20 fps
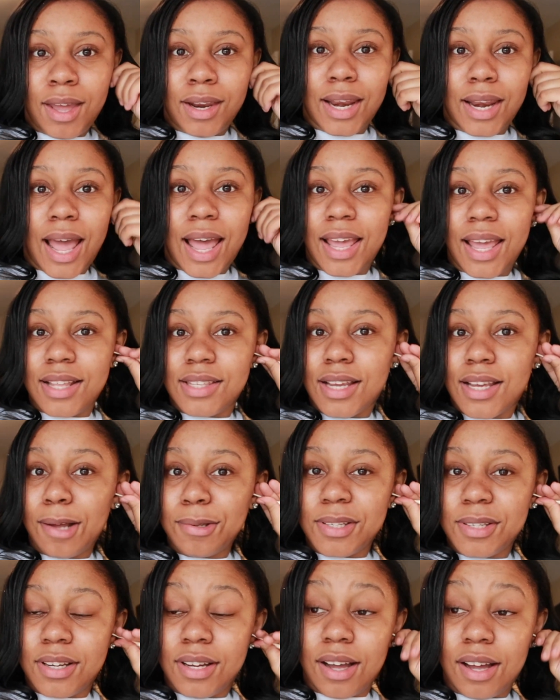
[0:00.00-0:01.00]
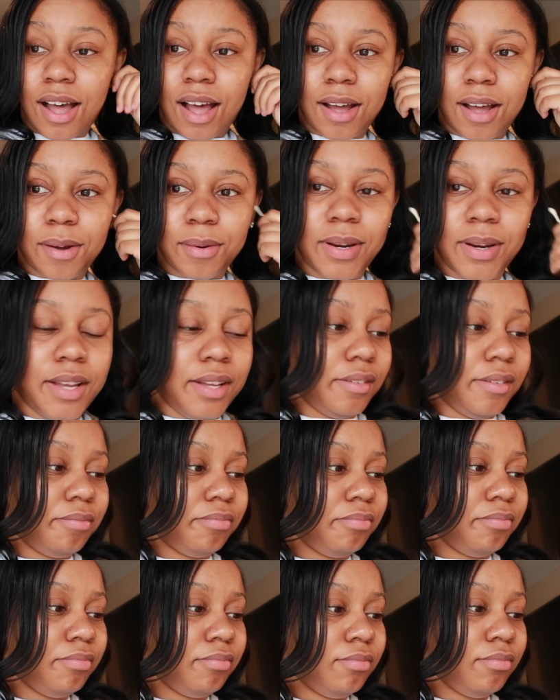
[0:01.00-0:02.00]
Now I had talked to her all day,
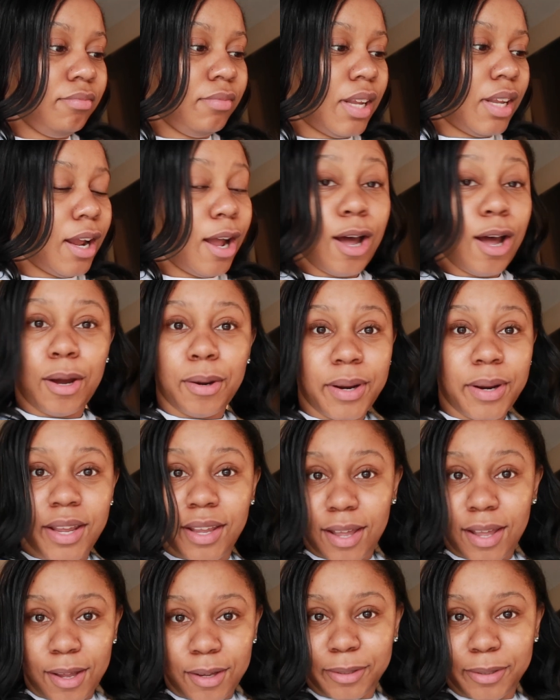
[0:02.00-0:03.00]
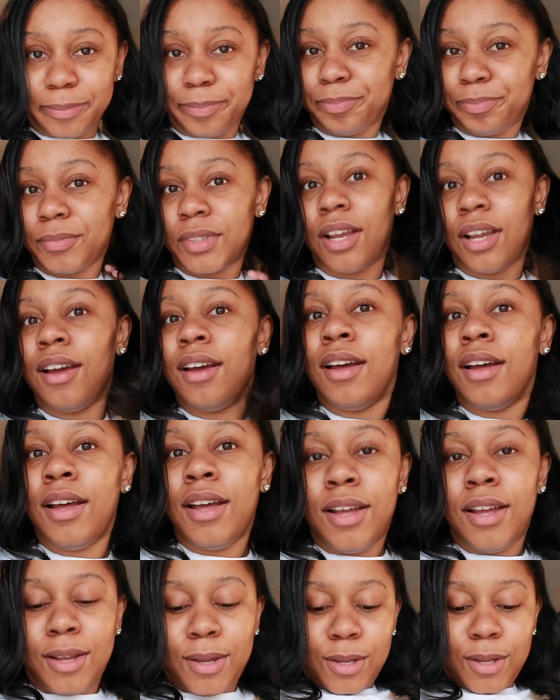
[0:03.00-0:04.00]
like all day, y'all.
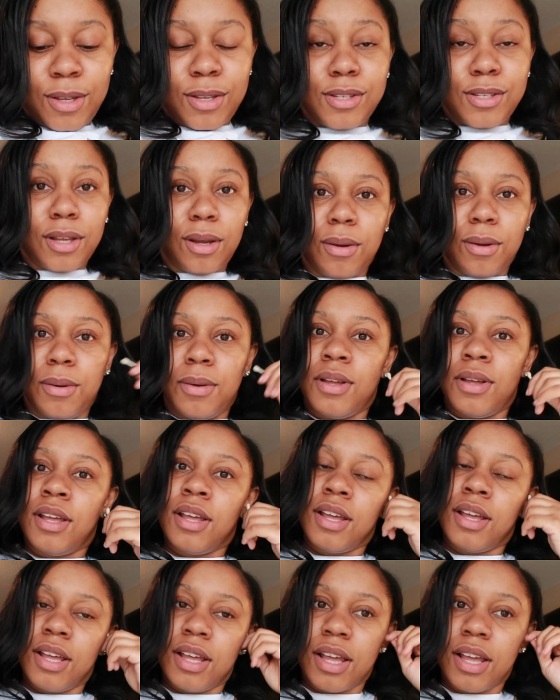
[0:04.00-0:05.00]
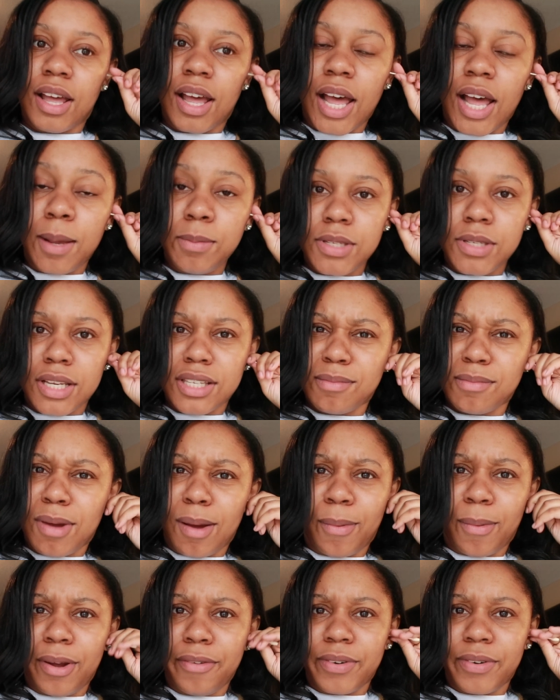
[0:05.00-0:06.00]
So I'm texting
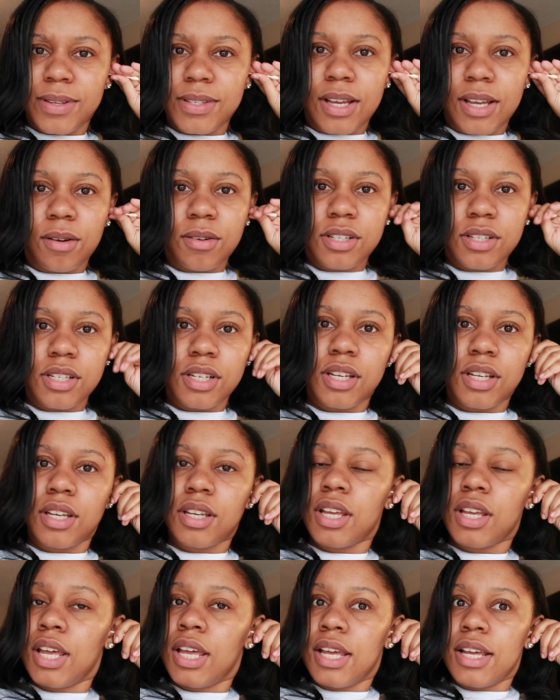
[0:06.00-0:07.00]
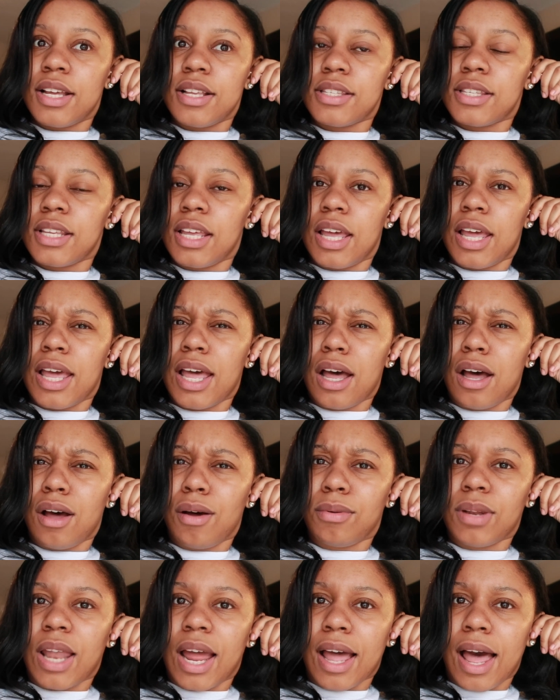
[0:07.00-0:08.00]
my boyfriend talking shit, seeing
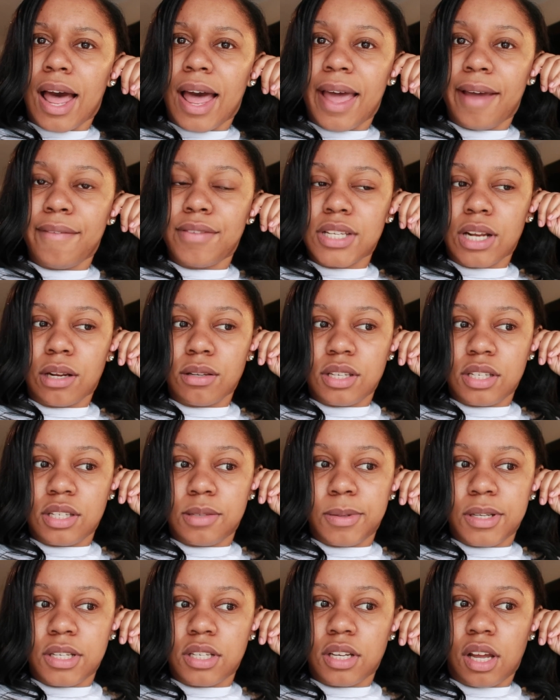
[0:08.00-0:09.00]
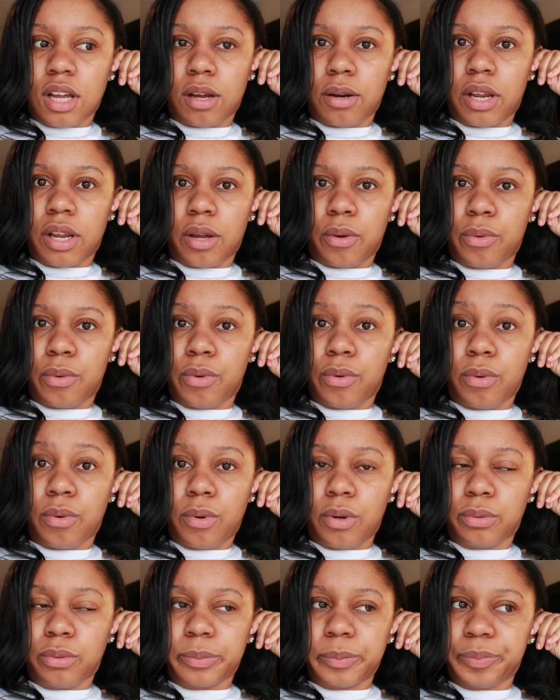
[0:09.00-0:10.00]
how like I haven't talked to this bitch all day. Woo
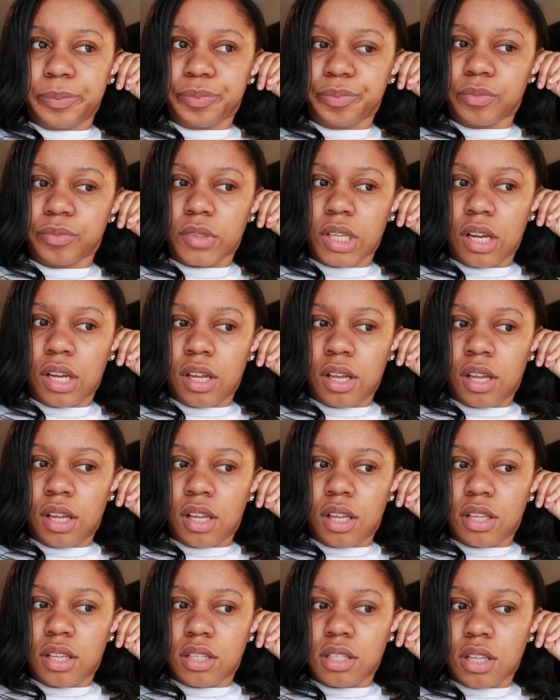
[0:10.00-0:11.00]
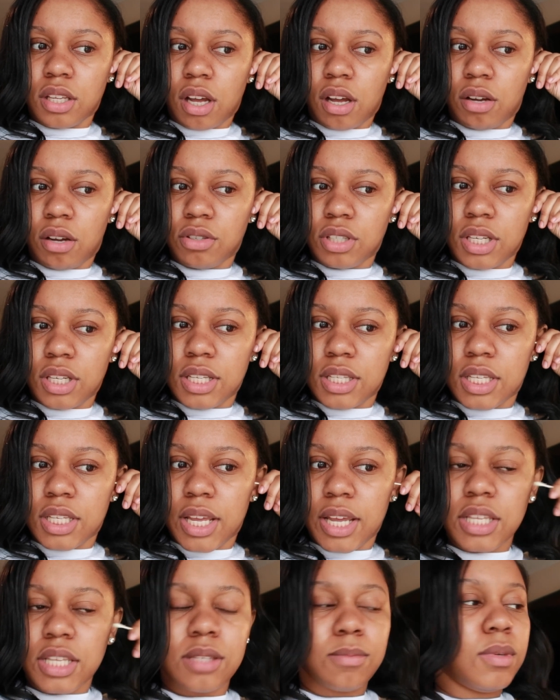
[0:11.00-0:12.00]
-woo. So she
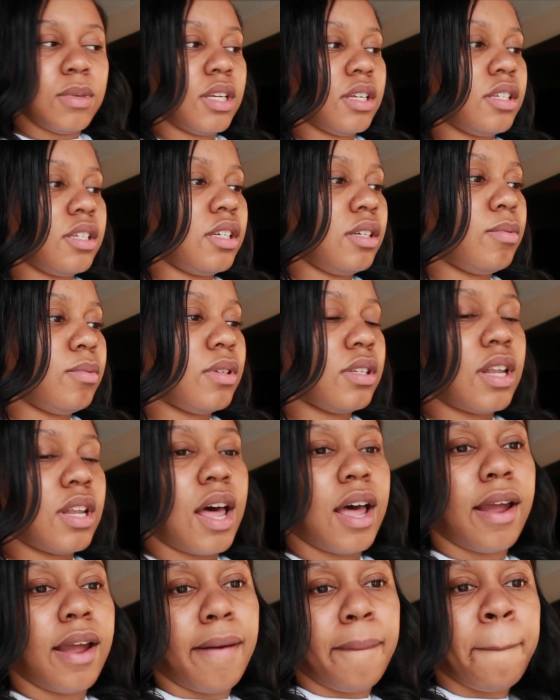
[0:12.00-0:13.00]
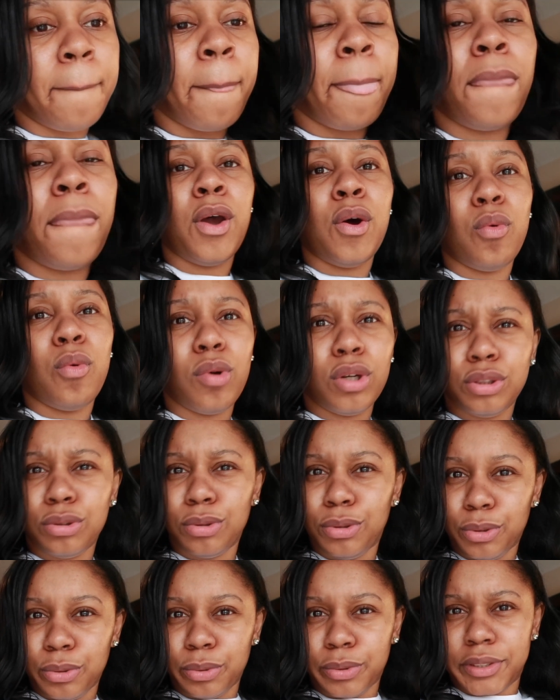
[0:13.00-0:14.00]
texted me and she was like, "What
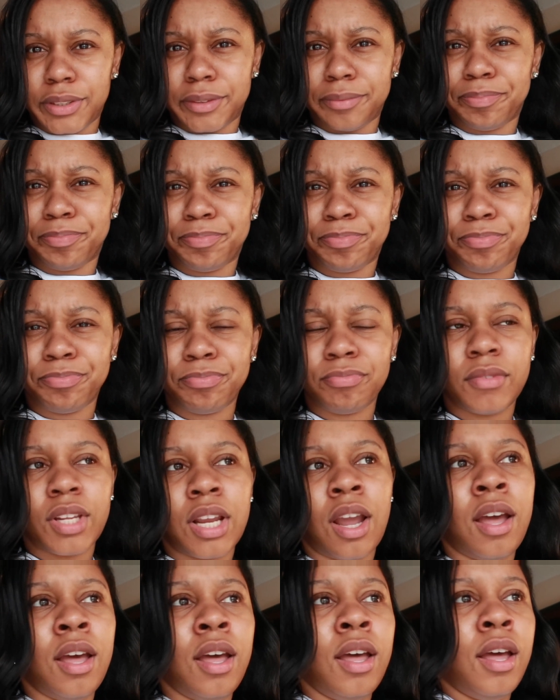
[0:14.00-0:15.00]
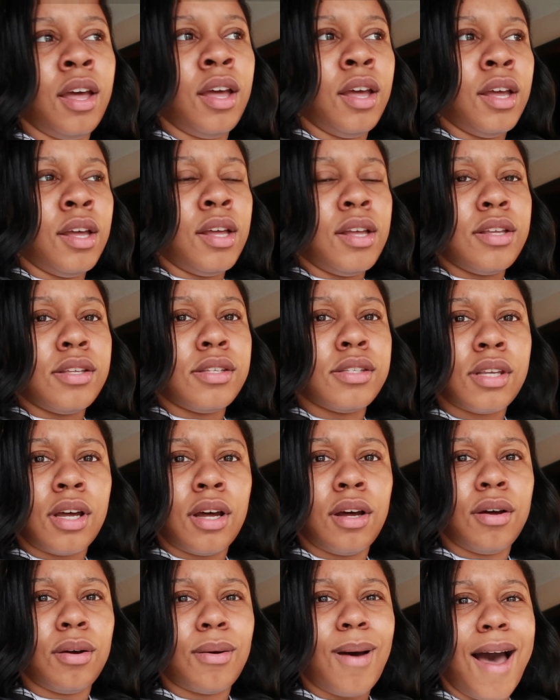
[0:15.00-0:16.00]
you doing?"
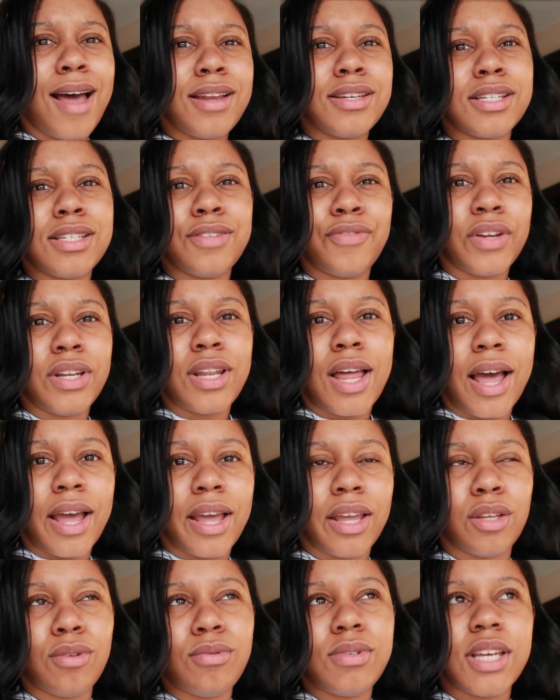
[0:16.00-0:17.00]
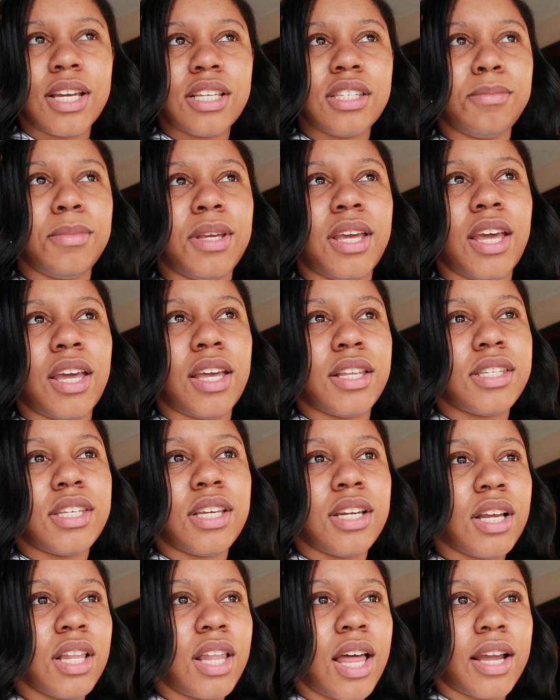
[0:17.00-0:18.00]
So I just felt like you texted me at
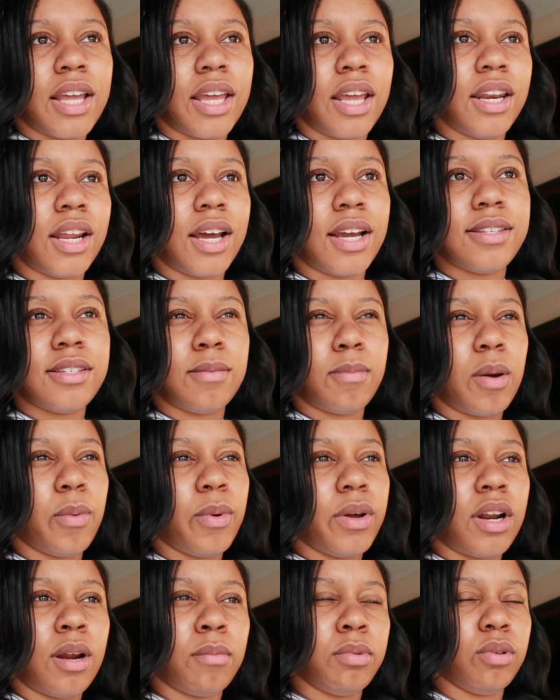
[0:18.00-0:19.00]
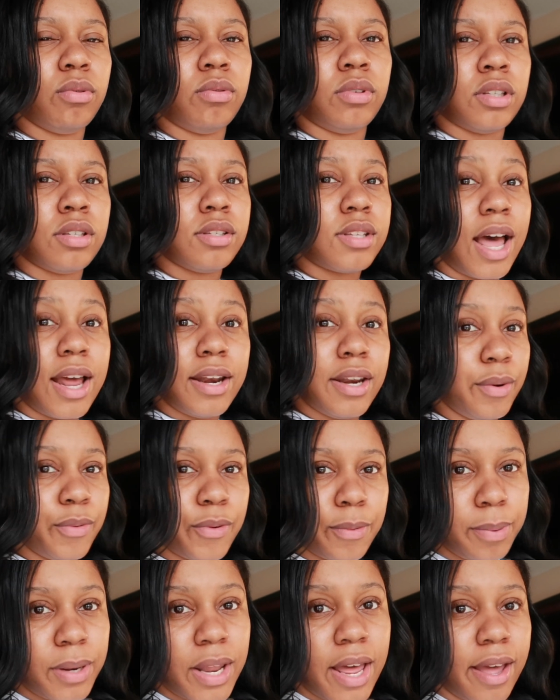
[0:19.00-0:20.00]
10 o'clock at night to my what I'm doing. So I didn't
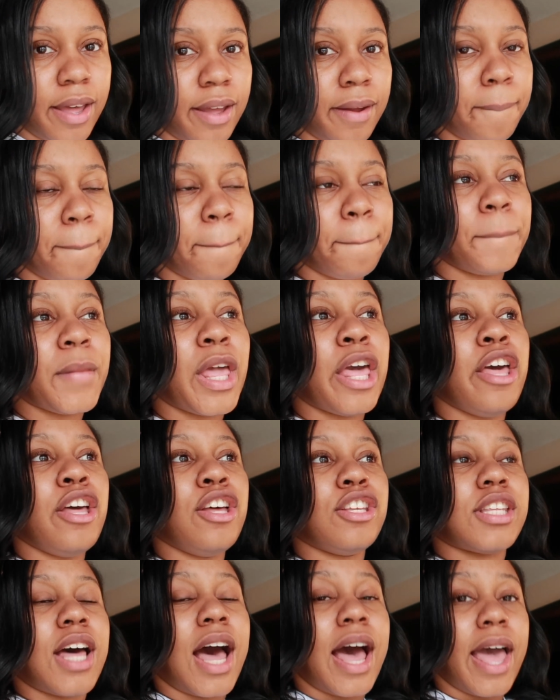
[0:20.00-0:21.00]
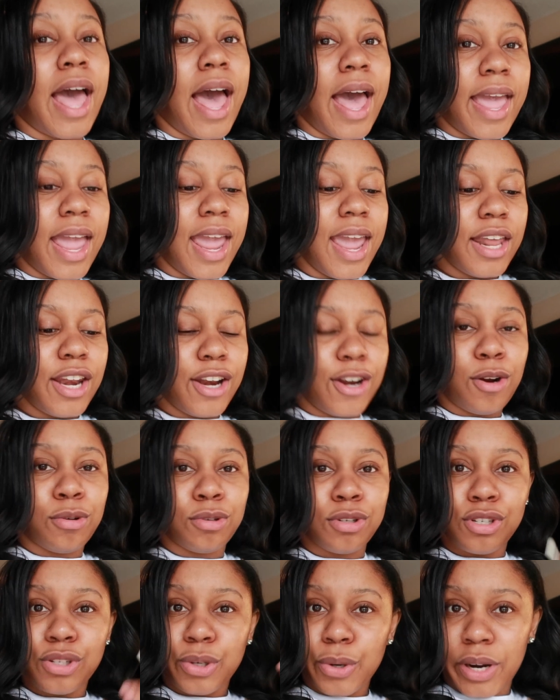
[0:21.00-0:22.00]
reply. So I, I, had it on
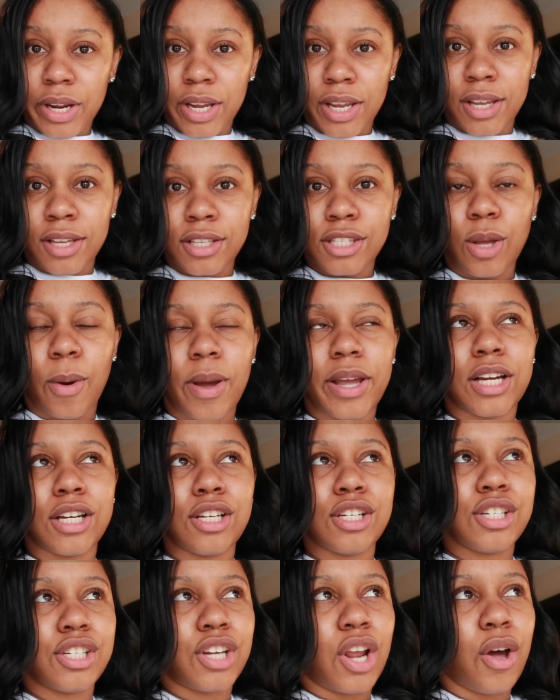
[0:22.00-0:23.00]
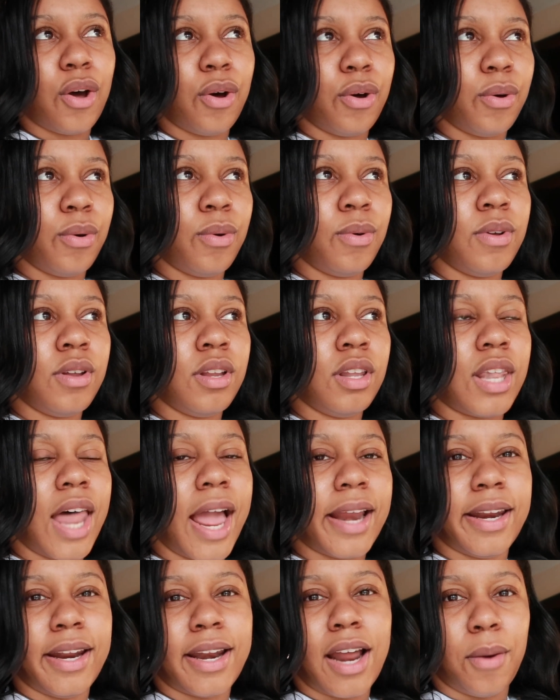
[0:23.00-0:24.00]
the screen so it could show
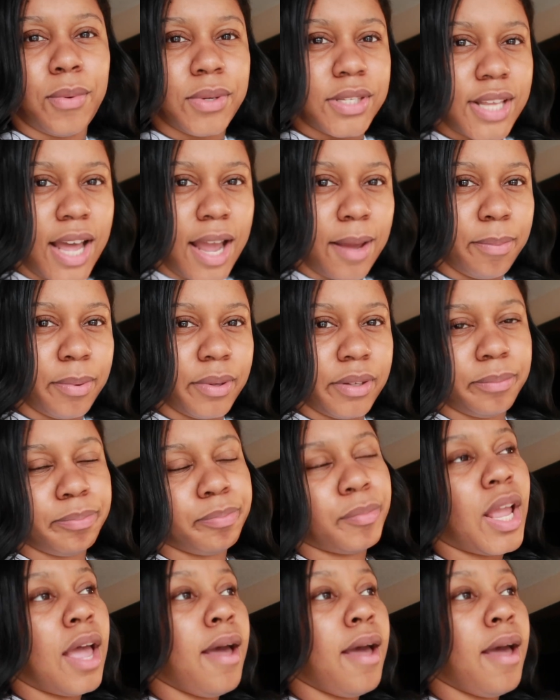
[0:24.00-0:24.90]
like that I was typing.